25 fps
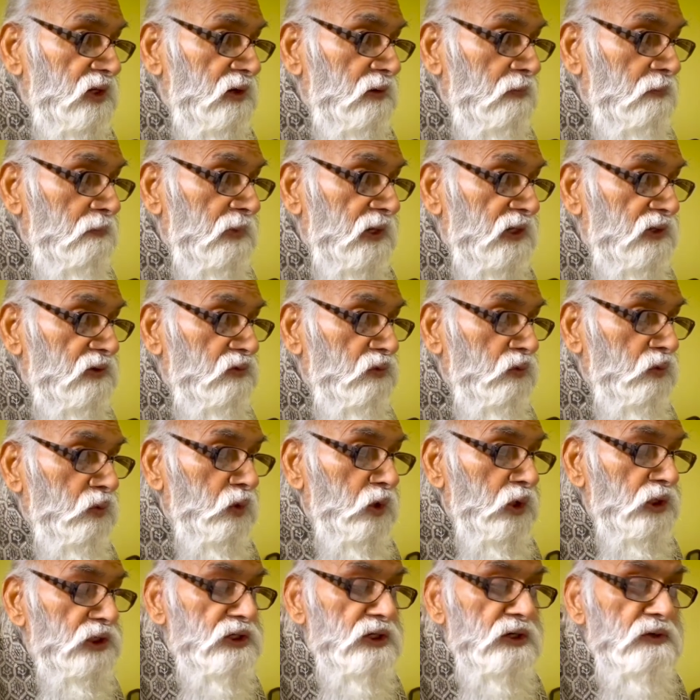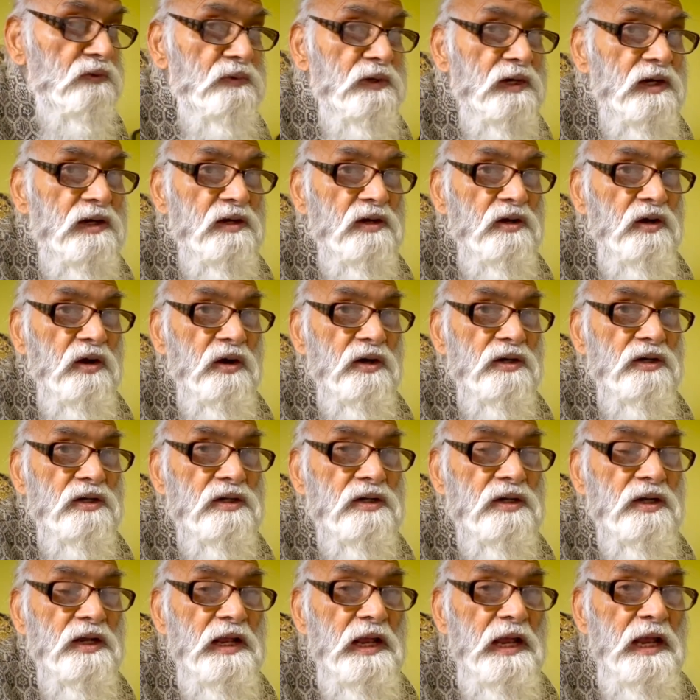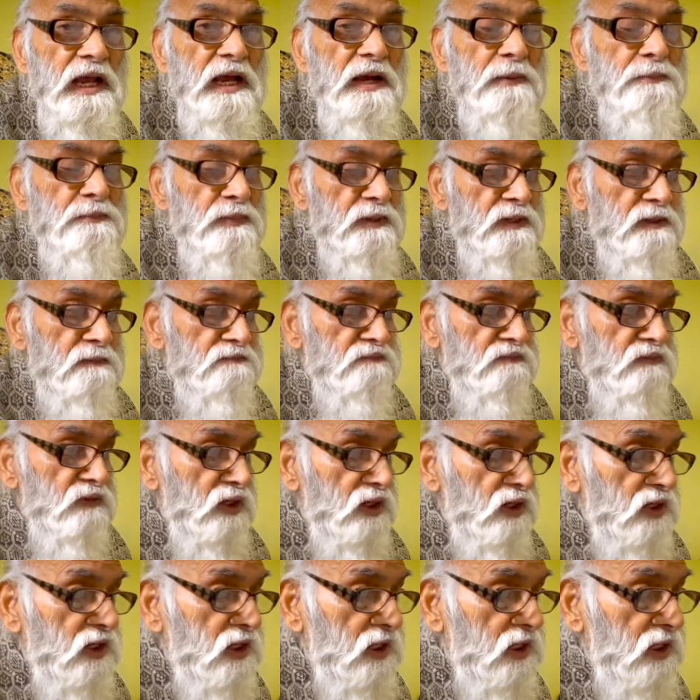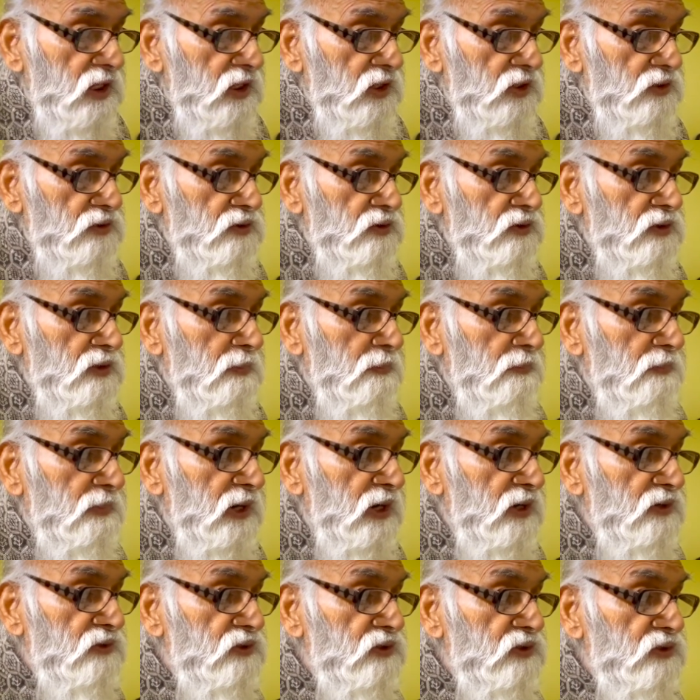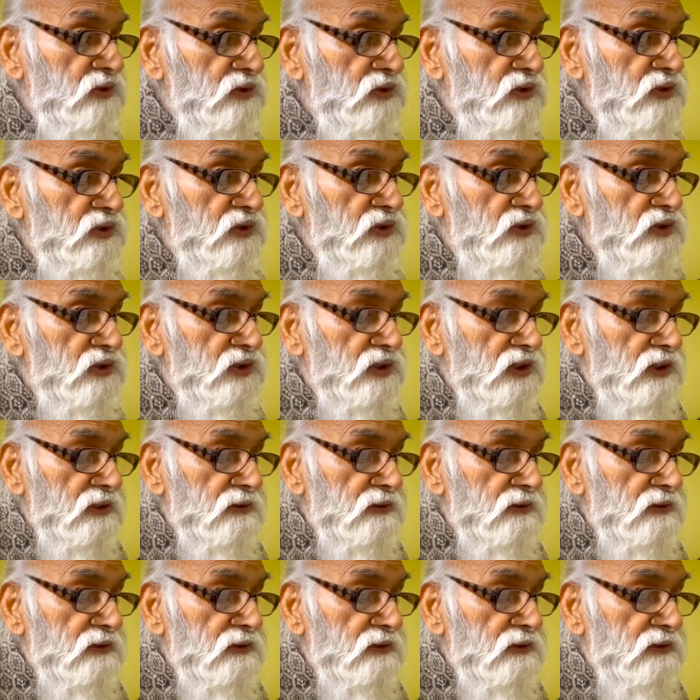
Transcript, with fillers: but water will not happen. So the presence